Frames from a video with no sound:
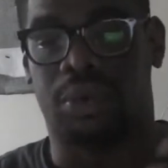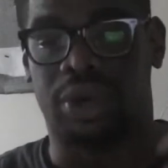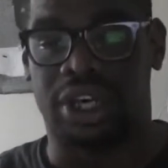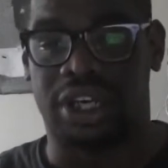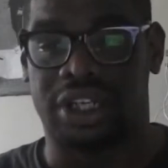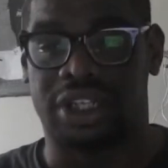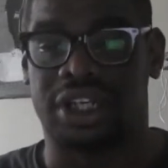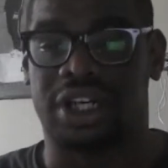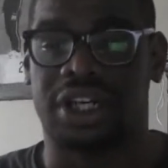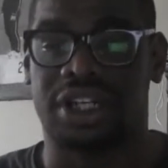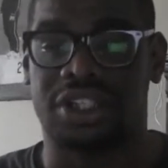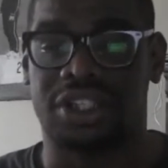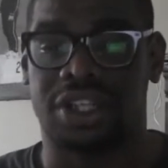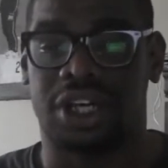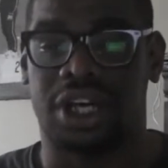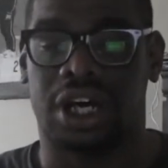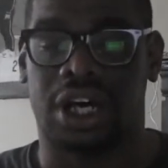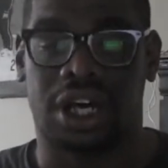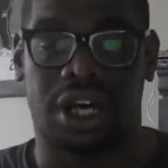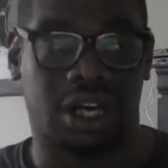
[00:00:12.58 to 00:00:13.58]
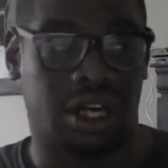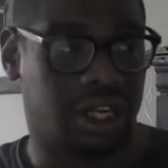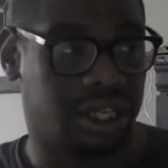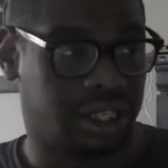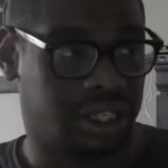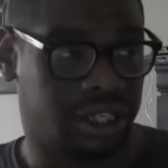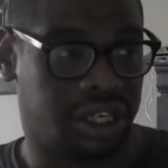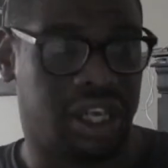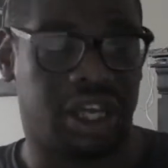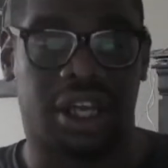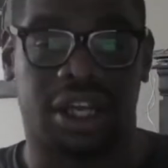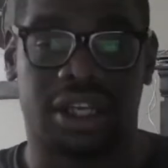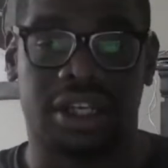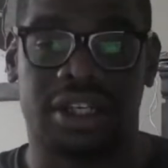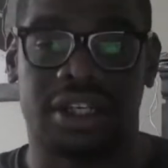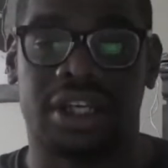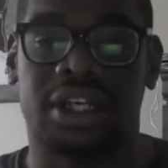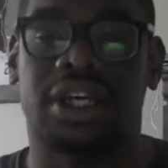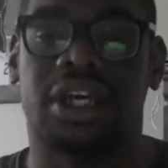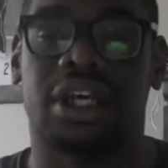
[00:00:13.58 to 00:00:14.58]
when it does
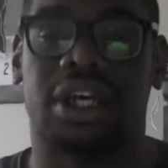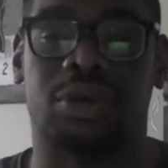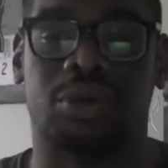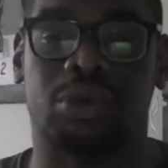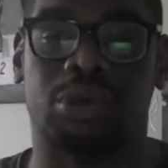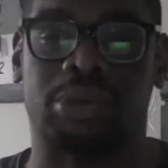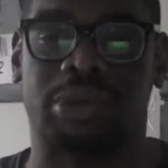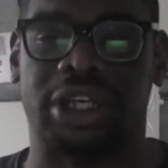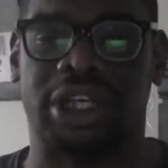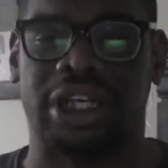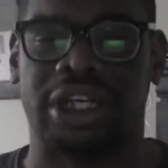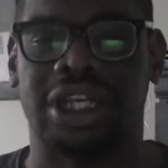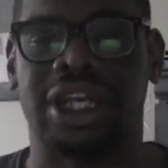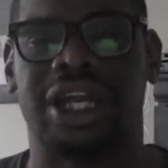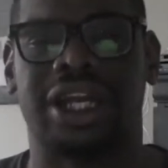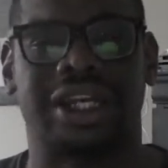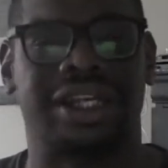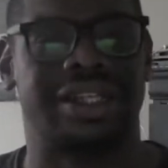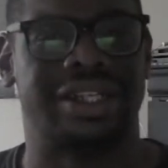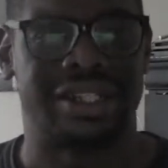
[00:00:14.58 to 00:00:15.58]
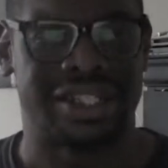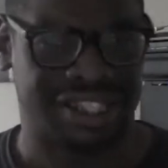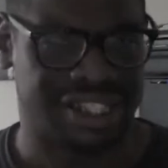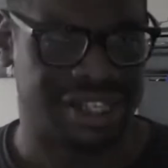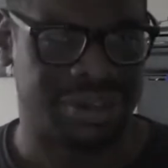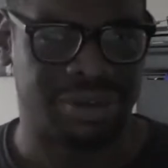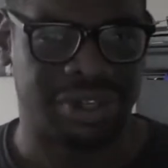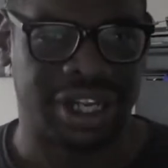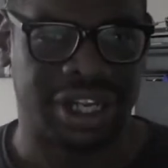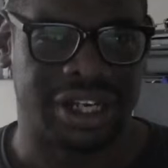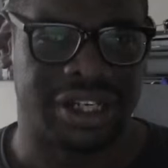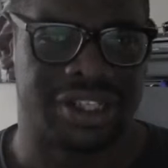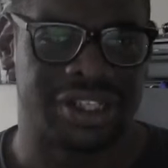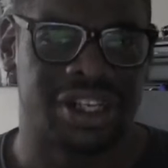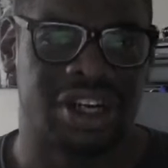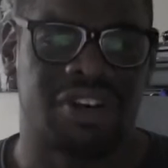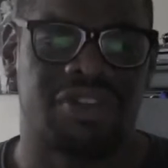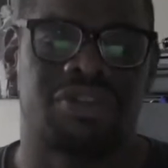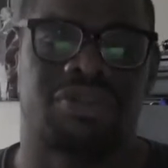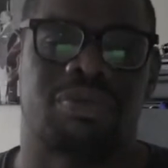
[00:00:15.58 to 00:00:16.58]
hit, it will be a lot of Disney related
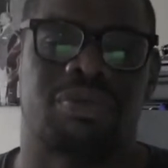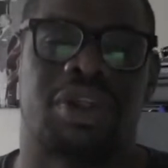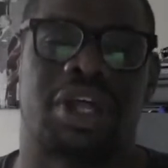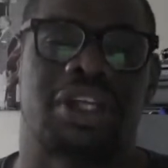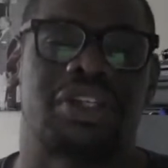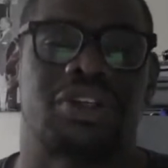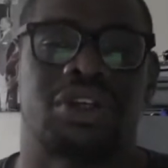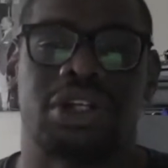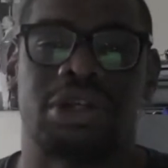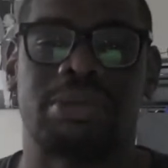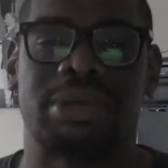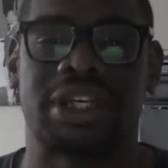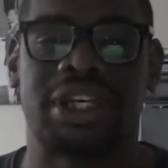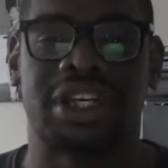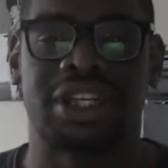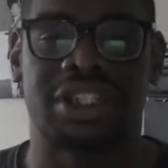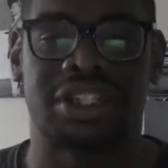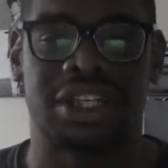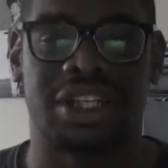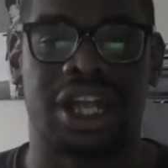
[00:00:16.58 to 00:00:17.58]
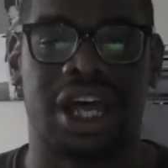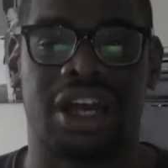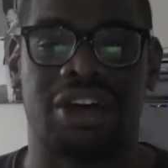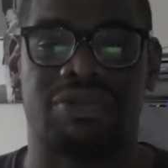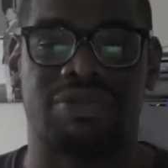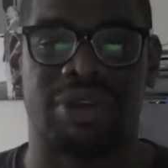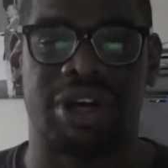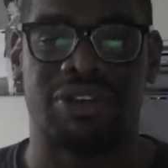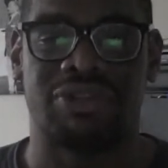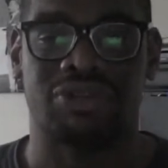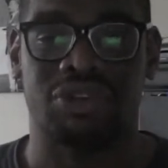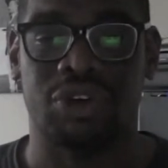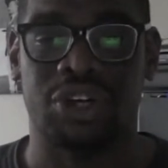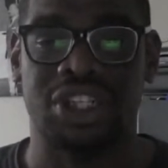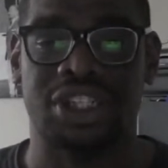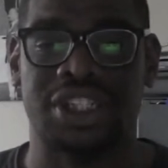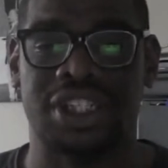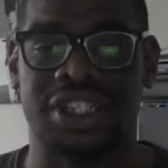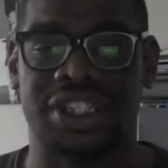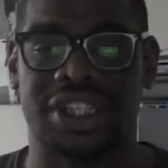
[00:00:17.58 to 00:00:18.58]
stuff. That's only because a lot of my
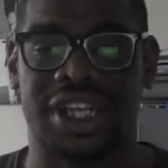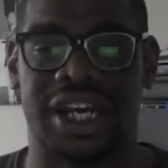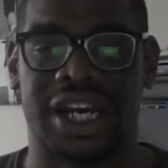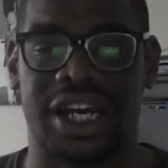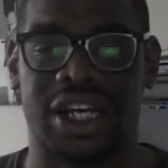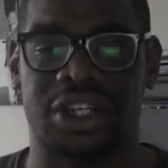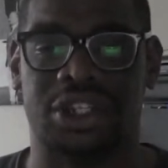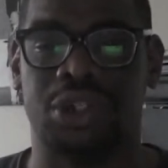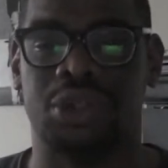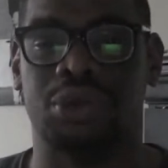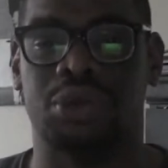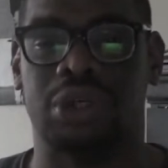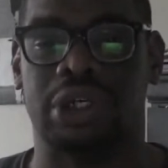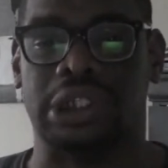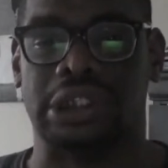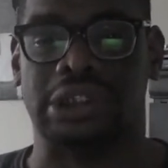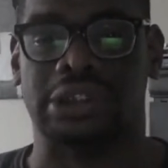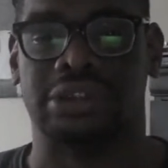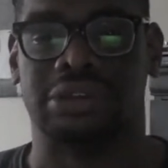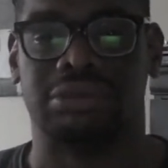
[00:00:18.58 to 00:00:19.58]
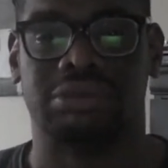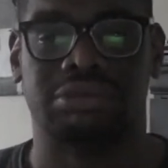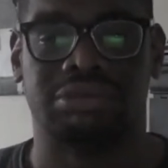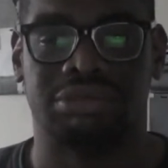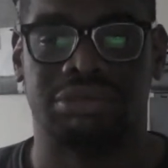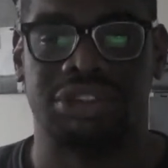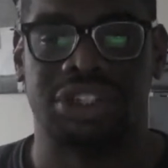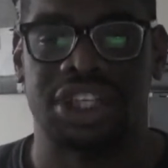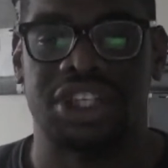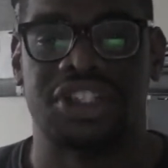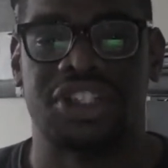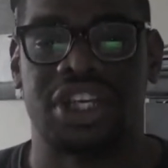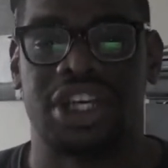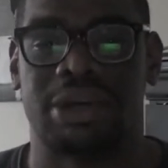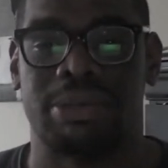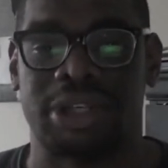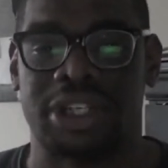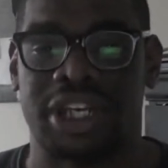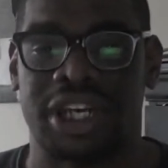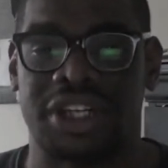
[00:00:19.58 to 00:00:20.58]
voices that I do are
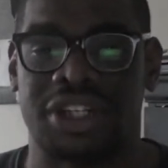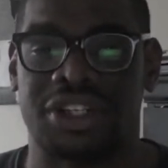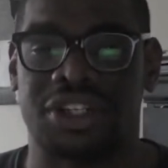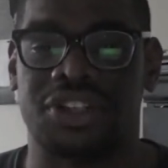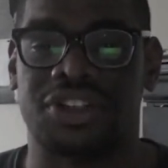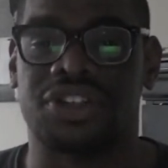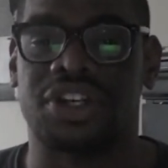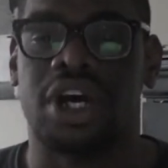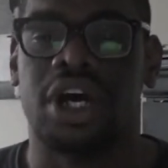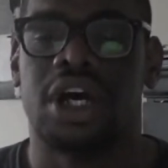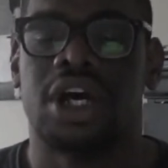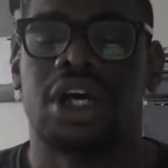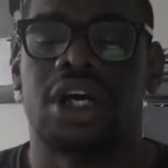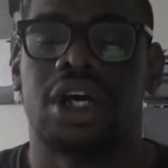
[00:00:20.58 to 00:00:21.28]
Disney imitations.